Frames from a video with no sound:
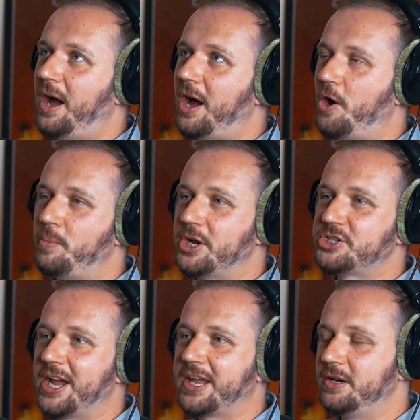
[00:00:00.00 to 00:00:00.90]
how much
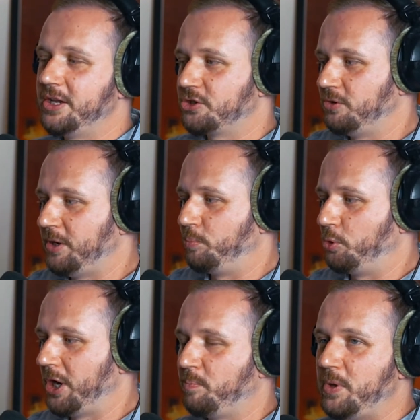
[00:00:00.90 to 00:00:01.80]
i can literally
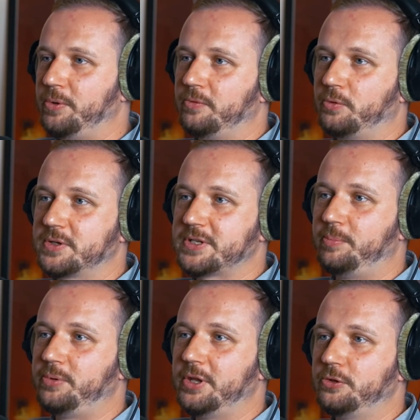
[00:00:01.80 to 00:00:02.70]
bring people for
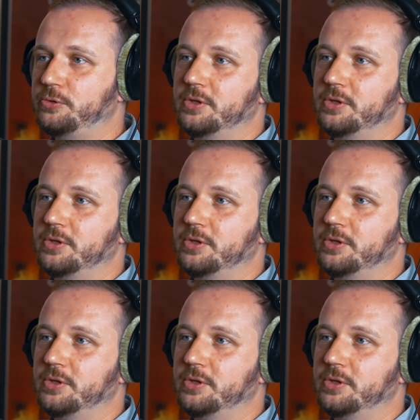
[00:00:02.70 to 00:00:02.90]
example into